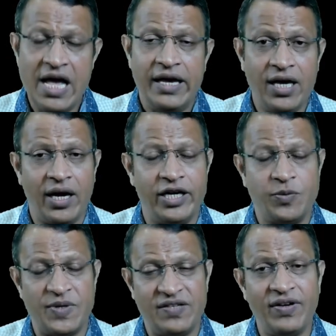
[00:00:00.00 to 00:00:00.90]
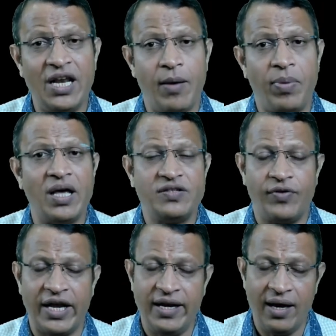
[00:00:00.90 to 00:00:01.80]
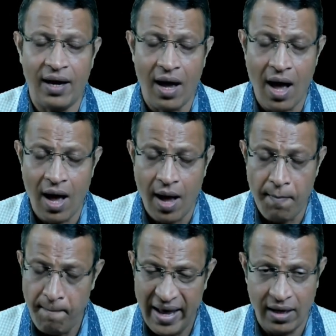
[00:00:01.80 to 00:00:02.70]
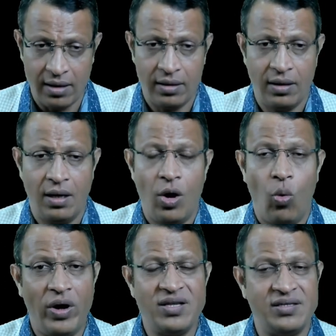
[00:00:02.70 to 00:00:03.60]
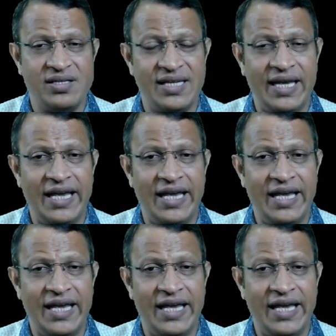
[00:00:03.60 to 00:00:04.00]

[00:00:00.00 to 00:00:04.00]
Here it specifically applies for any men. What does it say?